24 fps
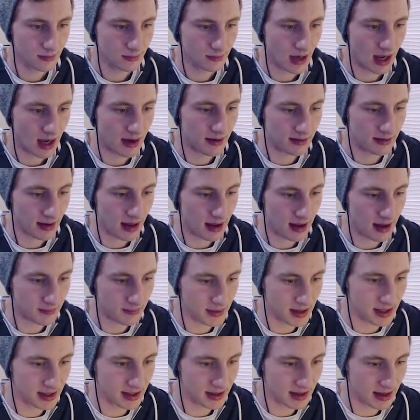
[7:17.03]
I
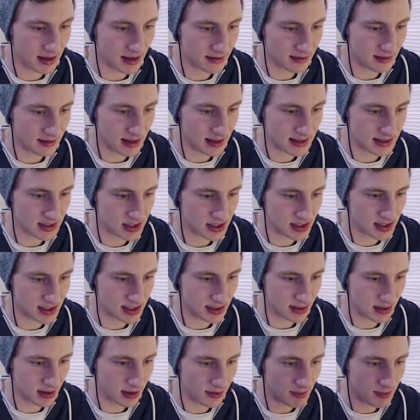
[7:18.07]
mean, that's
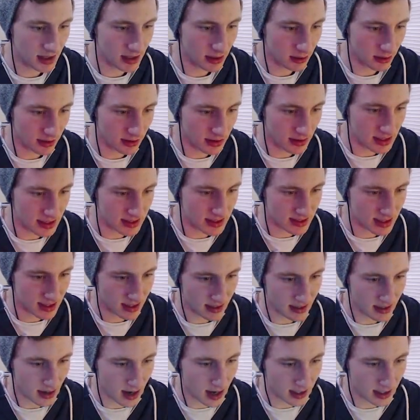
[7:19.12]
just, I mean, look at this,
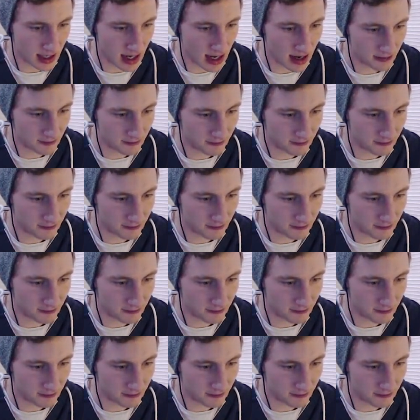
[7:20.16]
like I can't